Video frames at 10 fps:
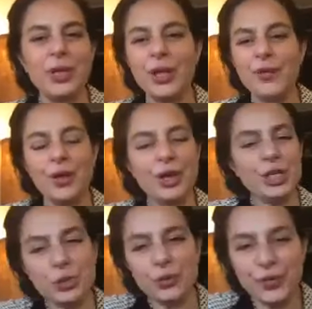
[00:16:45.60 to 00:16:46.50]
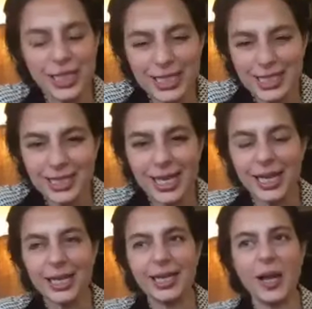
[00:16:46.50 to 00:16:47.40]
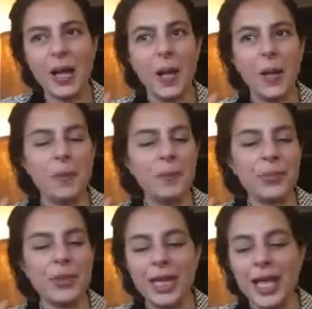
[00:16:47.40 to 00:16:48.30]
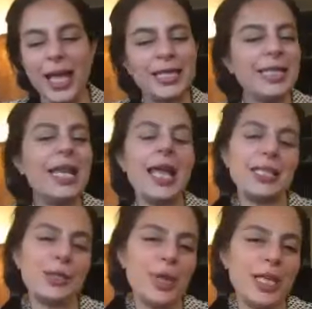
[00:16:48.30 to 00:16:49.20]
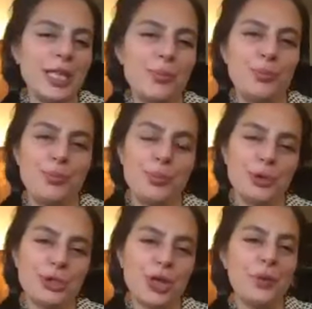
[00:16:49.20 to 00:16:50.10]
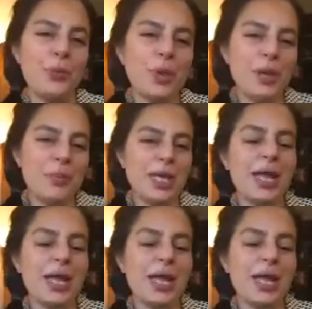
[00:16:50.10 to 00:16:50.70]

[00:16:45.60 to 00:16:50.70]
very chauvinistic. I didn't like the way they portrayed women.